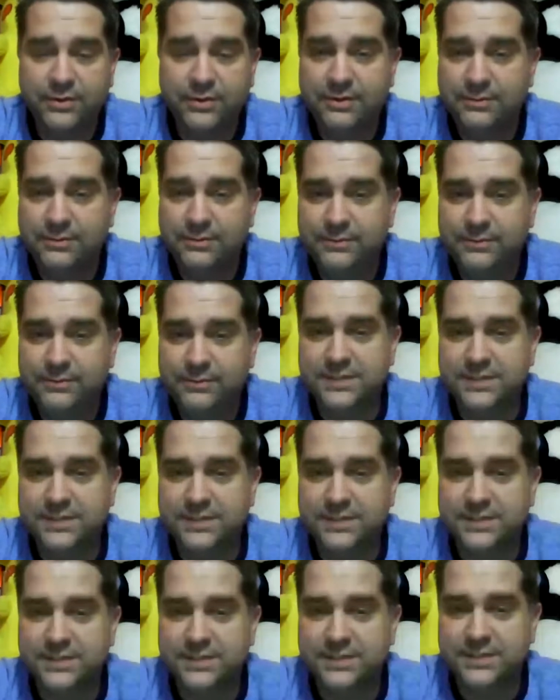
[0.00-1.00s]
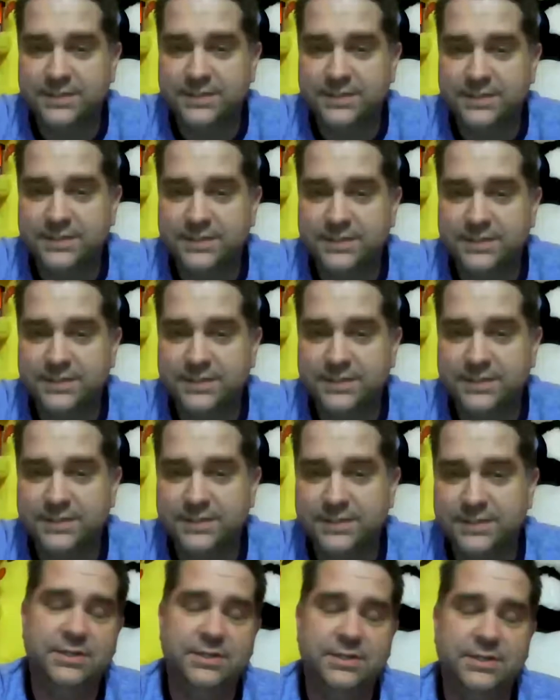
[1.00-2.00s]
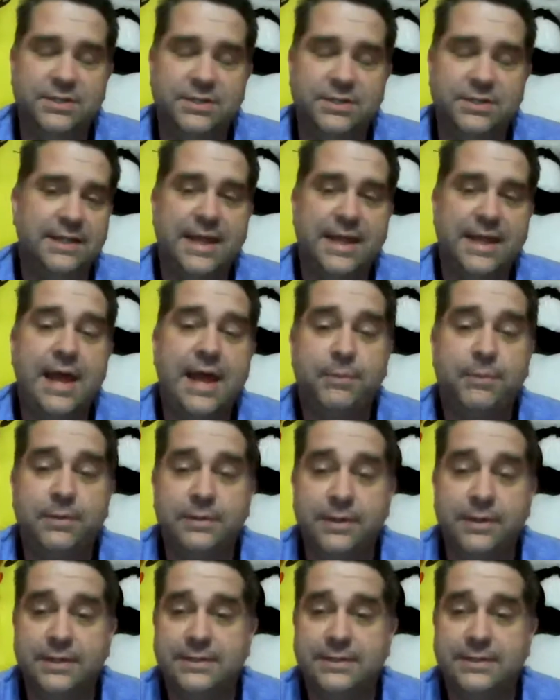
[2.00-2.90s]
Because if she makes that happen, if she says she wants that to happen,